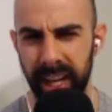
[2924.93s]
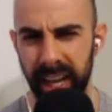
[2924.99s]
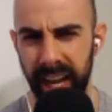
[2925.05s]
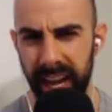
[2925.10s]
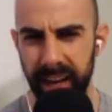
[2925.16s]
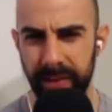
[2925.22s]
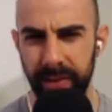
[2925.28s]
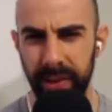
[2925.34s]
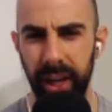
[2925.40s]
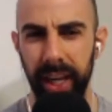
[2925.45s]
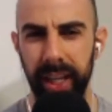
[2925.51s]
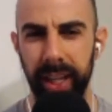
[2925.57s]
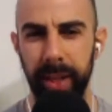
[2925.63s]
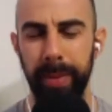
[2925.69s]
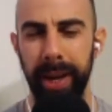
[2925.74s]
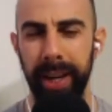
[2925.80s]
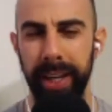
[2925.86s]
And if you like
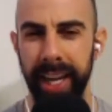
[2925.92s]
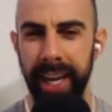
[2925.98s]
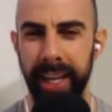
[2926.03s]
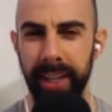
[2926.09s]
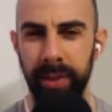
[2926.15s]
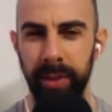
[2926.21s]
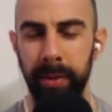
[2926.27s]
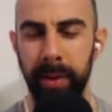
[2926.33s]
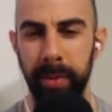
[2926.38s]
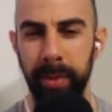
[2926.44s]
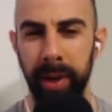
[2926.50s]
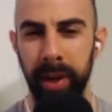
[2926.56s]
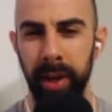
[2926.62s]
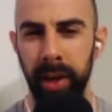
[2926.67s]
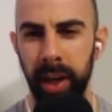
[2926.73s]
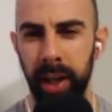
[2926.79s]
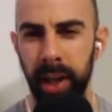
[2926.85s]
the podcast,
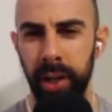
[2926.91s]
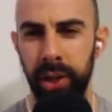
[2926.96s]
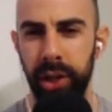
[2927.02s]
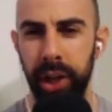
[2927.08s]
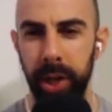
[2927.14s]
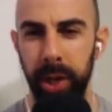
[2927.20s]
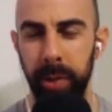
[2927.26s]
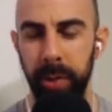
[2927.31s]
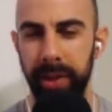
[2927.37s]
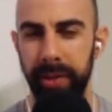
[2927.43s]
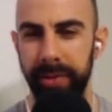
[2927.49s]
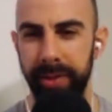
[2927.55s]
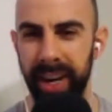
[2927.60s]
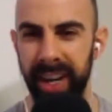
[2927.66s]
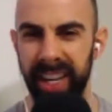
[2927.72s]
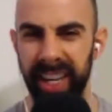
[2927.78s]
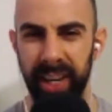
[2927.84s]
remember, share it with a friend.